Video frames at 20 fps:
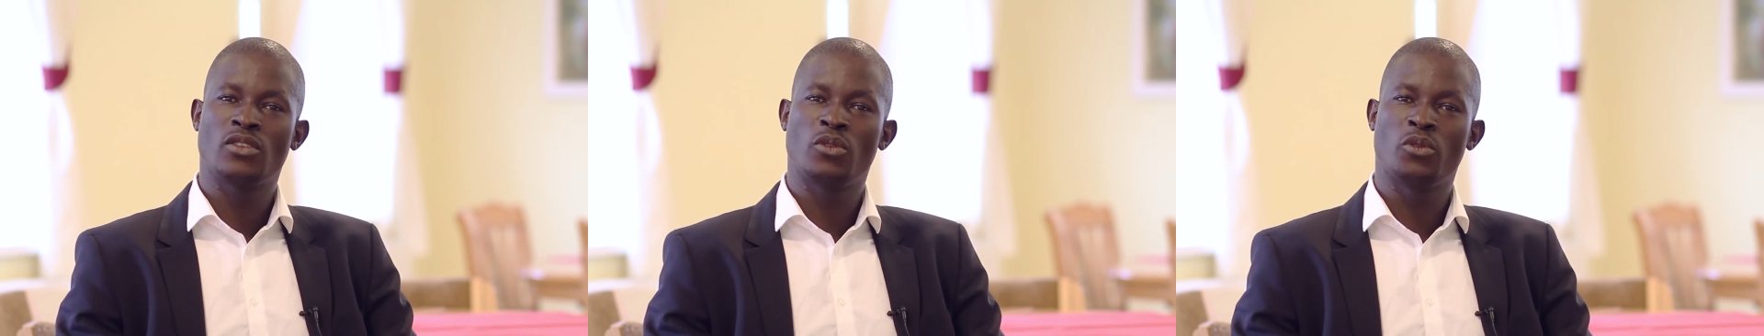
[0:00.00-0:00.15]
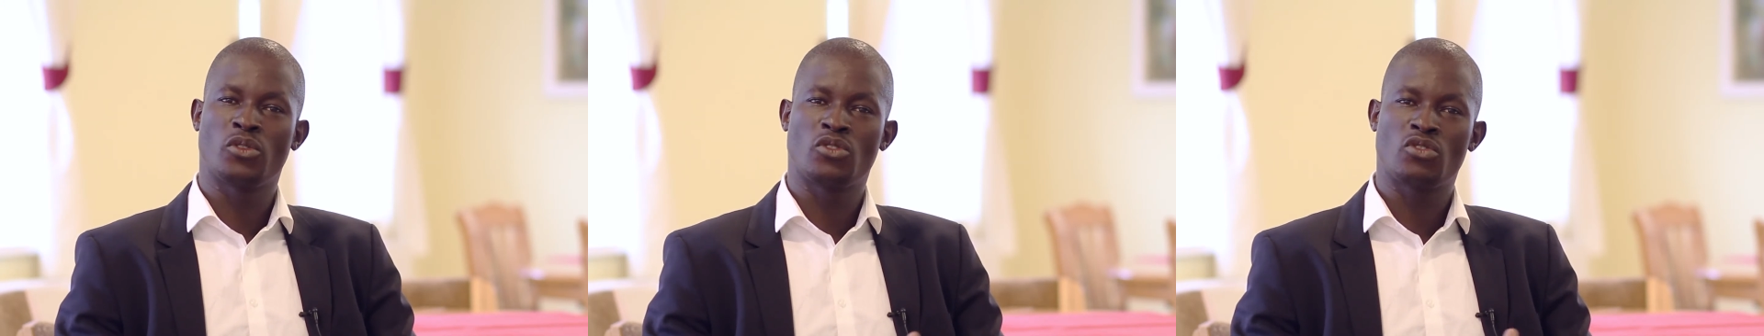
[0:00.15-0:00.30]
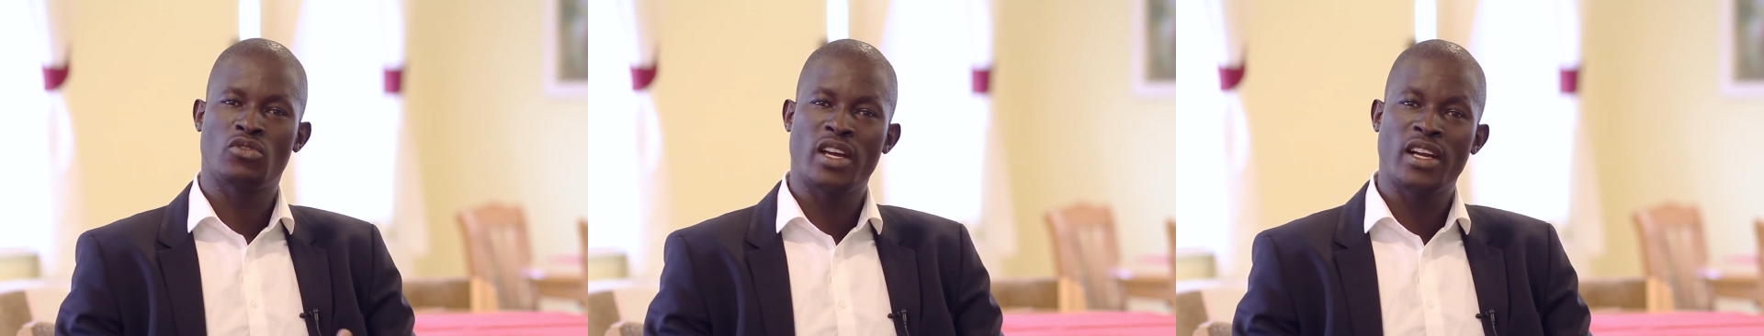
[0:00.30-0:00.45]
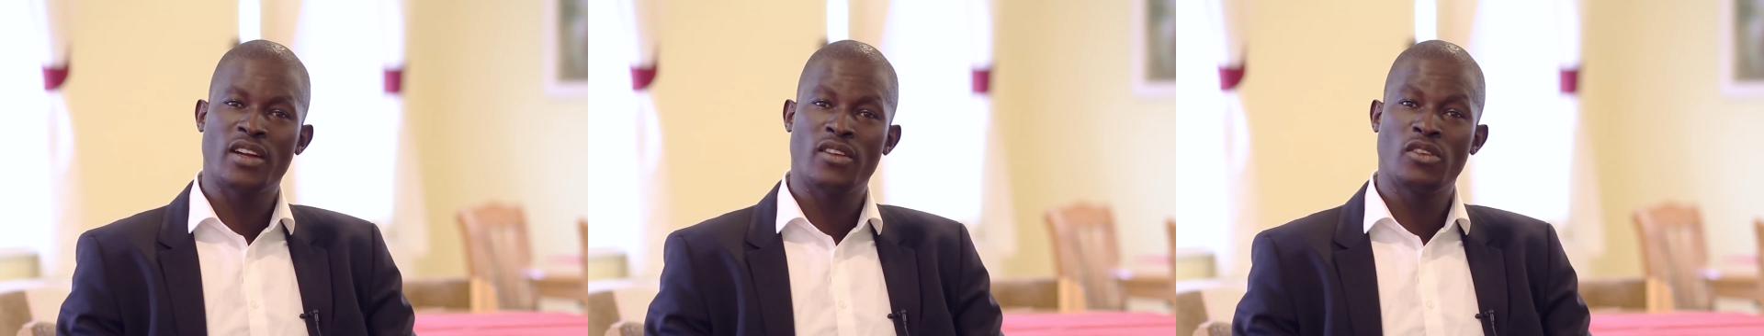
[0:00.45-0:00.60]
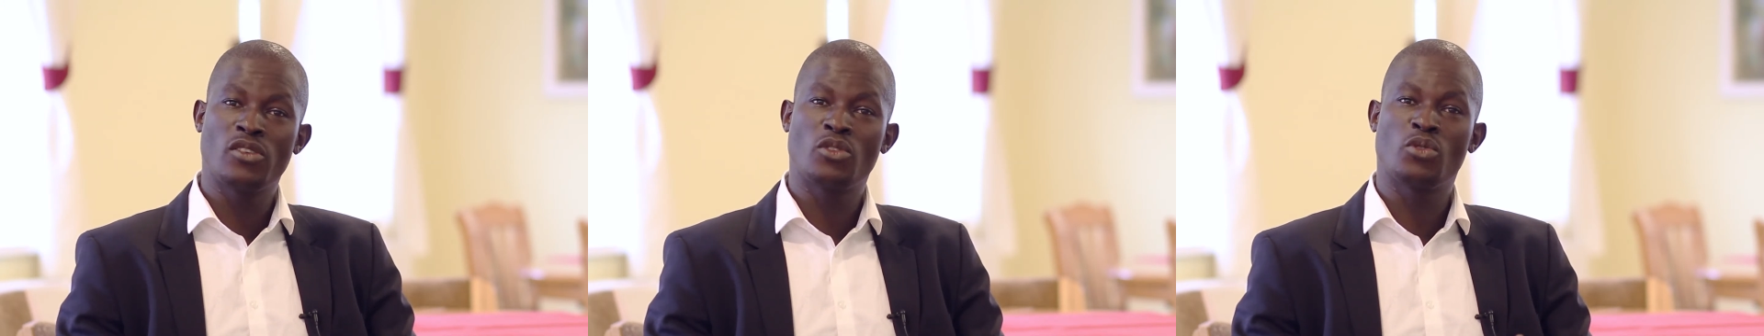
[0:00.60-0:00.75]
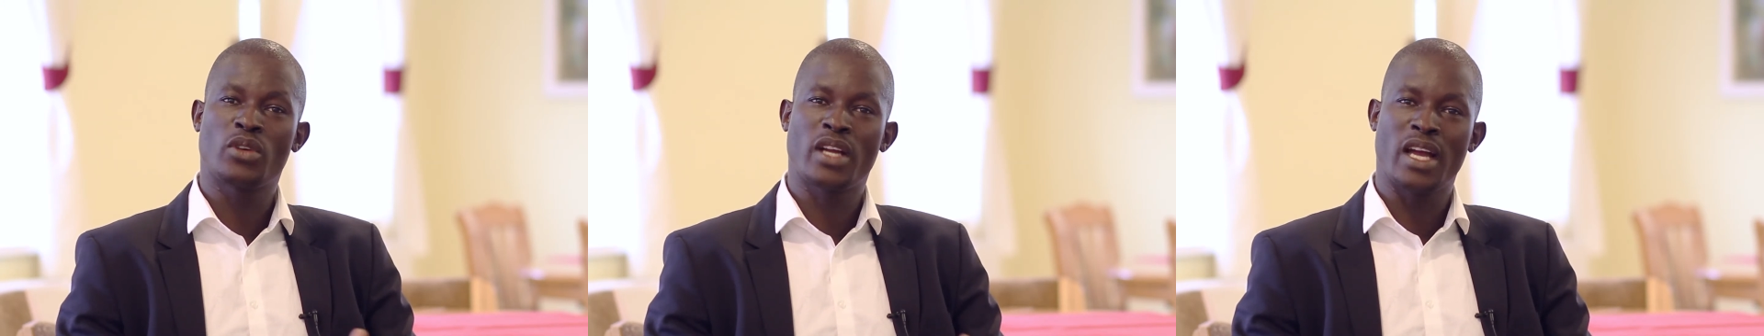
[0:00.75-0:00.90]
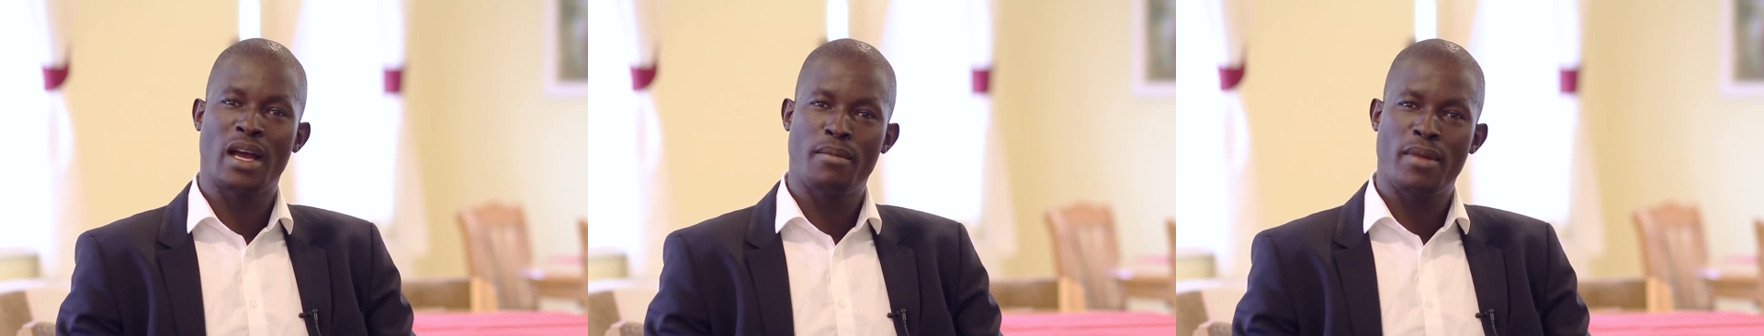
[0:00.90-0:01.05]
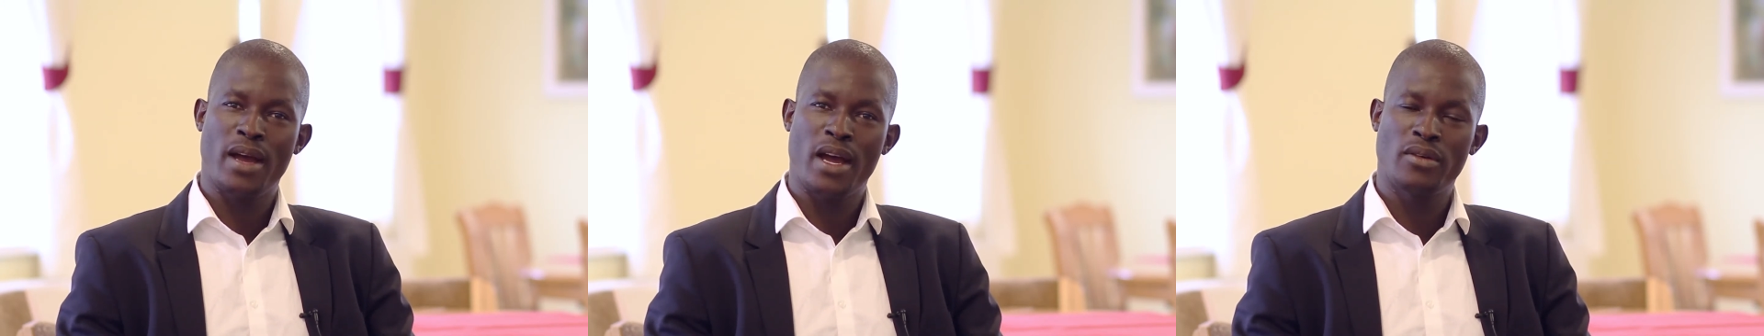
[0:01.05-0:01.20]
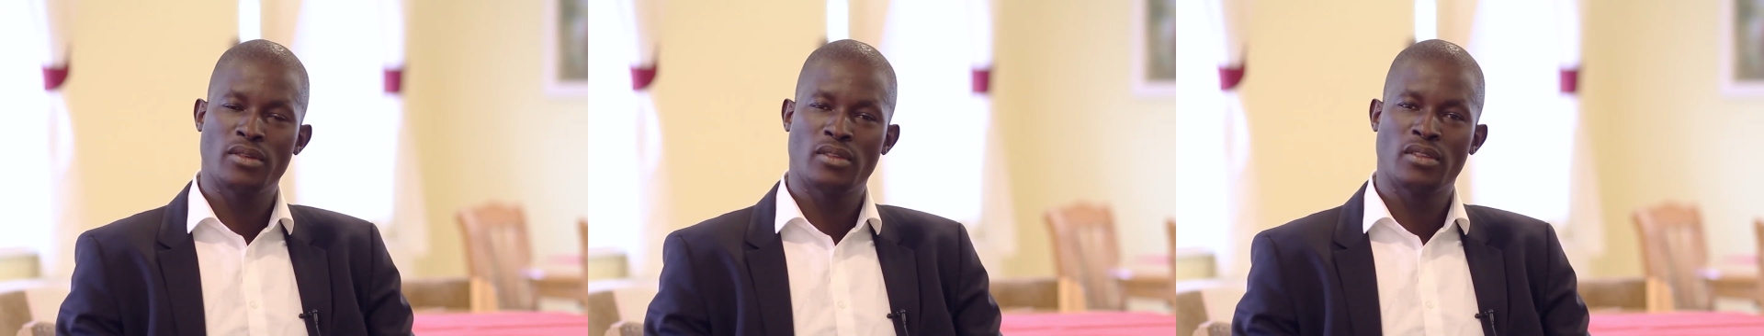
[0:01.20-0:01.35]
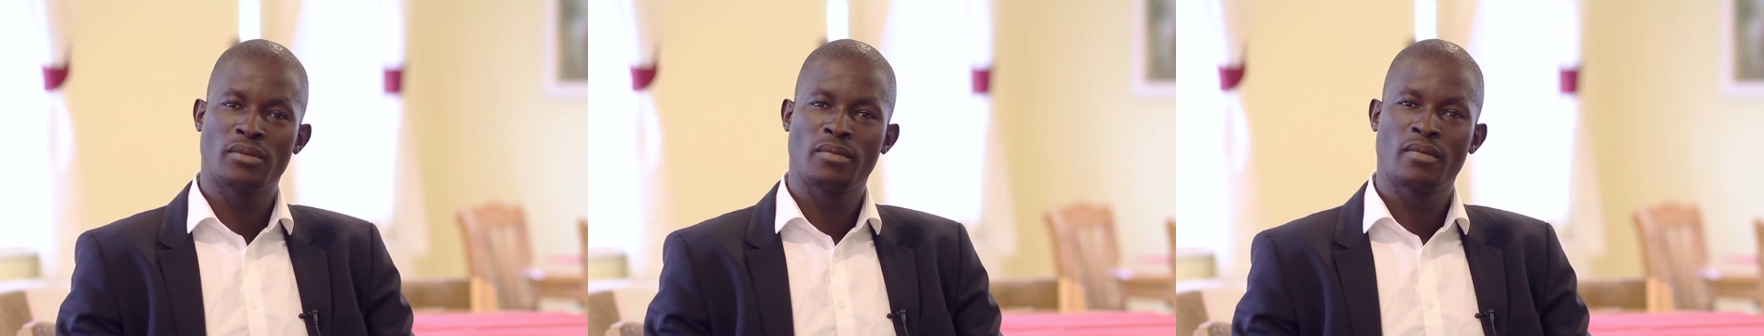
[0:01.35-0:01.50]
who struggle to come
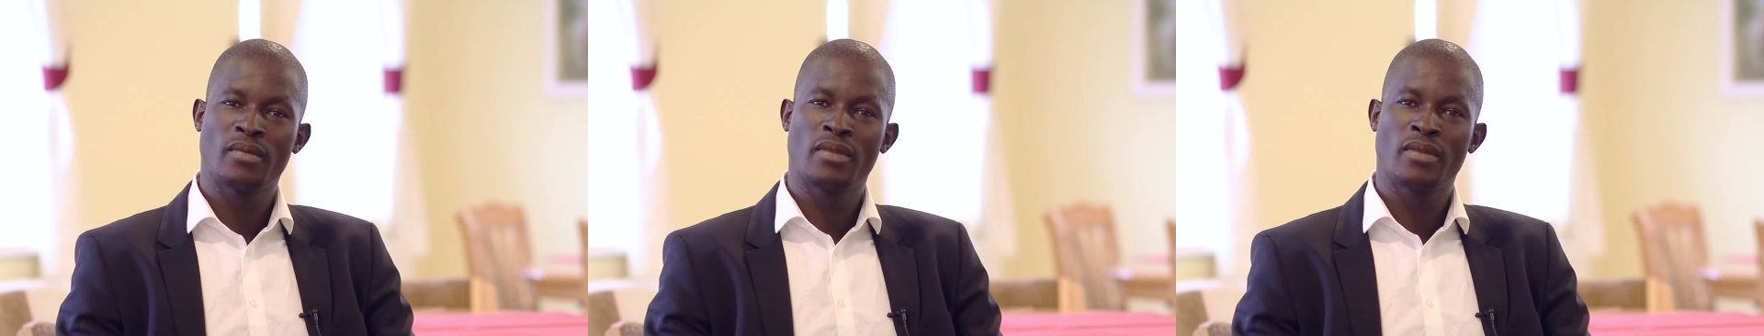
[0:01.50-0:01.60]
out,